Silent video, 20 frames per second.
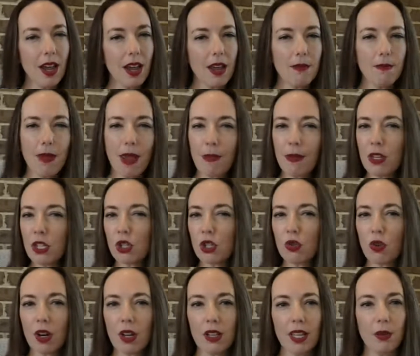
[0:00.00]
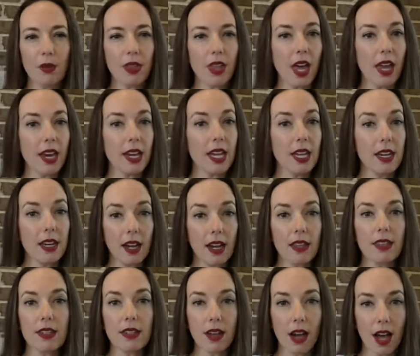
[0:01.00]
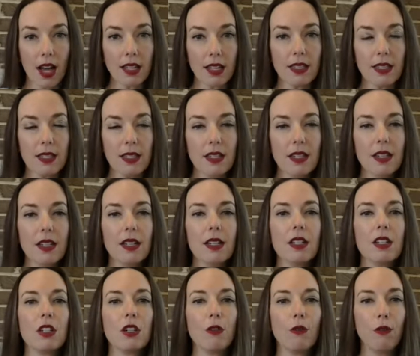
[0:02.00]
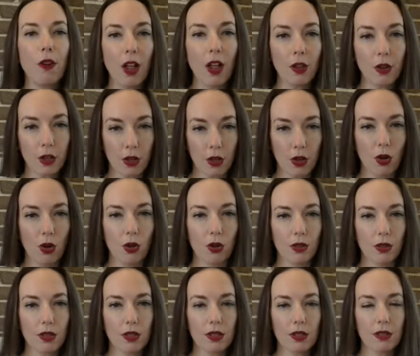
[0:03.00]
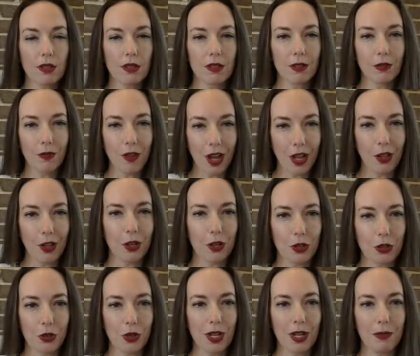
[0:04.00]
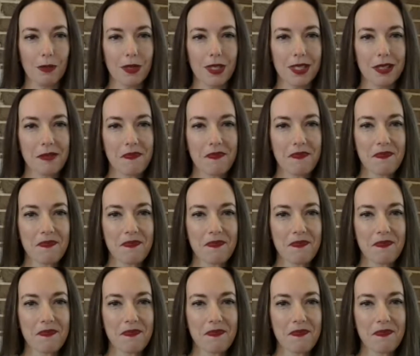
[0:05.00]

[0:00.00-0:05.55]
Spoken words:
and maybe struggling with how to connect the dots to follow your goals, to follow your dreams.